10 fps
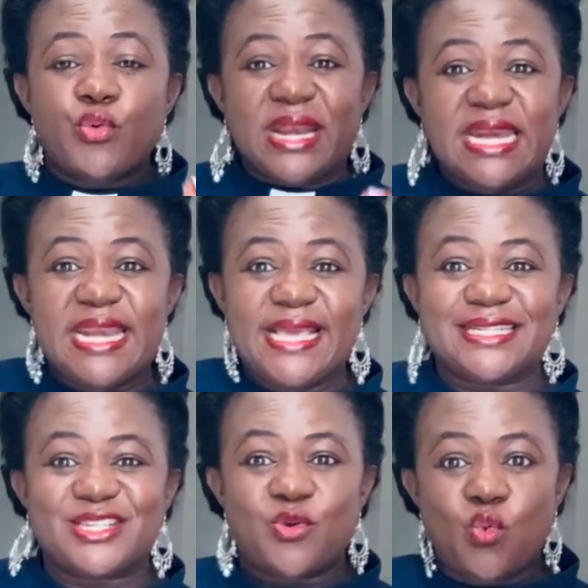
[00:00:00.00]

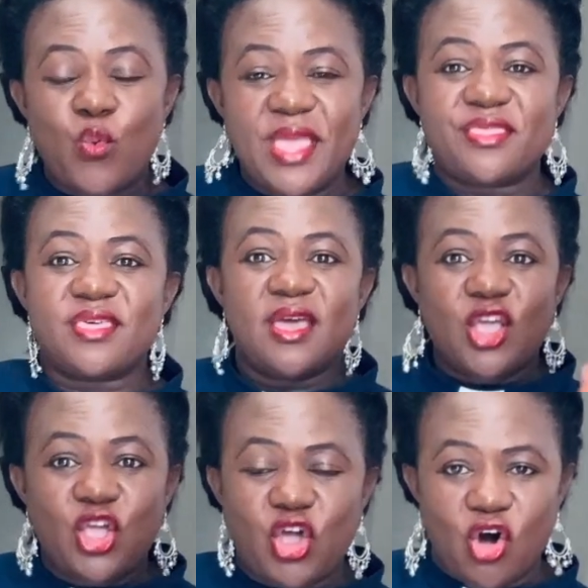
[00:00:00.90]
relate with
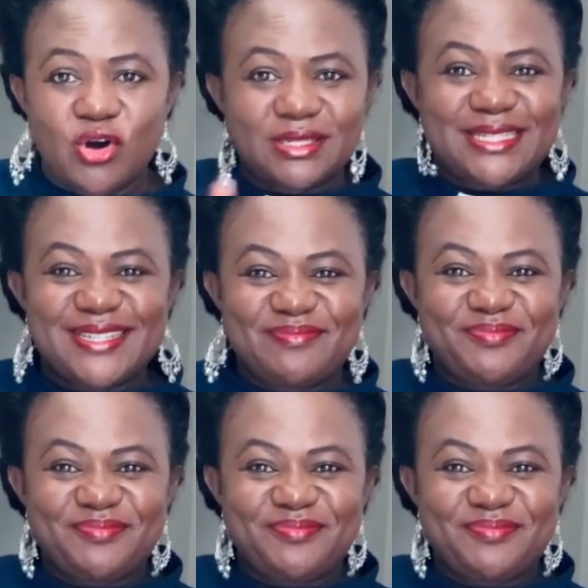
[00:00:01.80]
God.